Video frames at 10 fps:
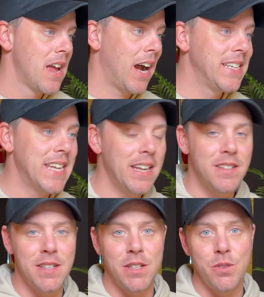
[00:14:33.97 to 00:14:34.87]
I tend
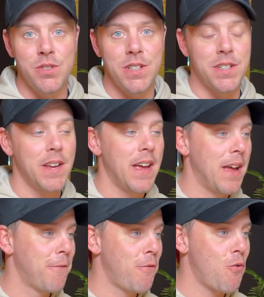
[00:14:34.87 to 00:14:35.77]
to use it
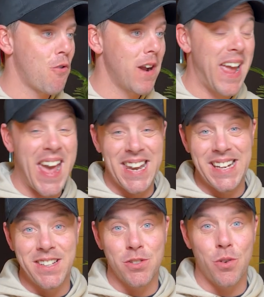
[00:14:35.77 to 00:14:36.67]
for
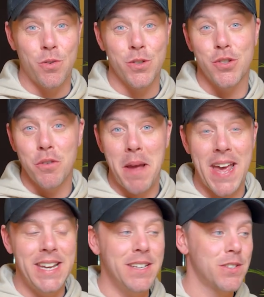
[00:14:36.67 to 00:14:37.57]
headings or
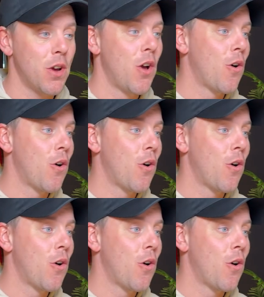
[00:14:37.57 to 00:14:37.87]
subheadings